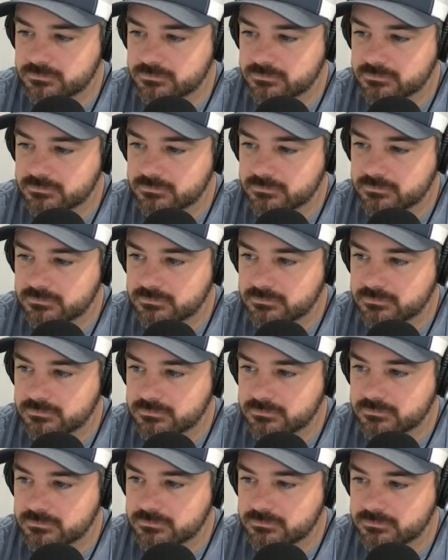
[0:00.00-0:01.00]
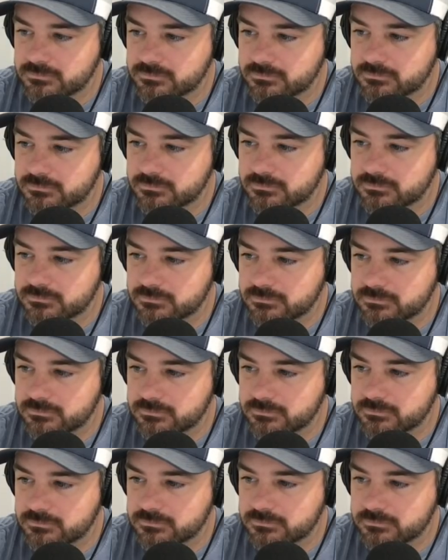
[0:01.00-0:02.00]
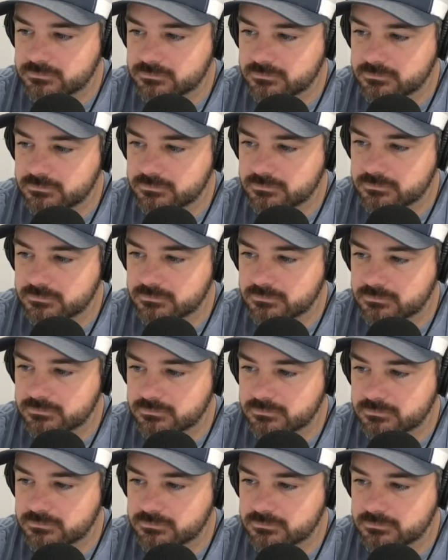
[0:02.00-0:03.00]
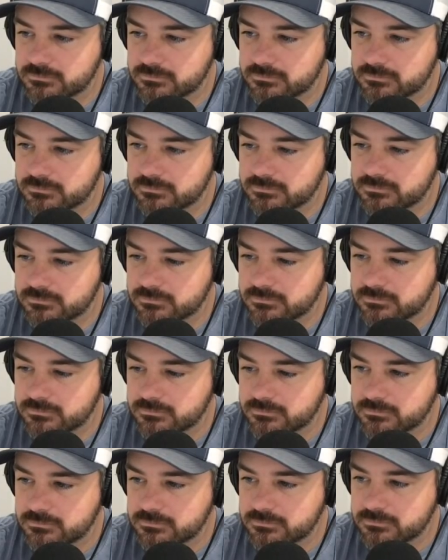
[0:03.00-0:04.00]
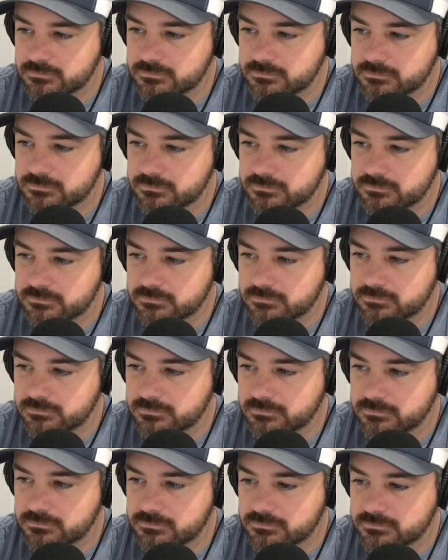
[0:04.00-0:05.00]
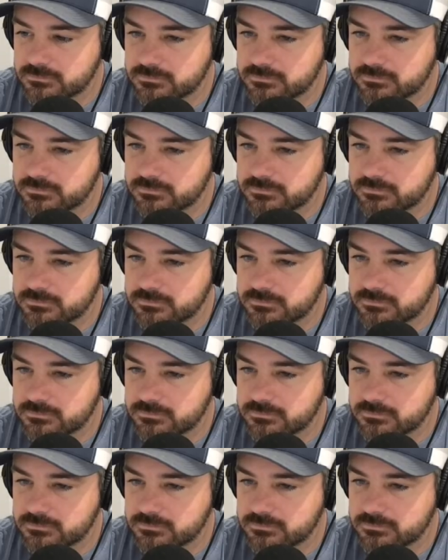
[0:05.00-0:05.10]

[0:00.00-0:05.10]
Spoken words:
(silent)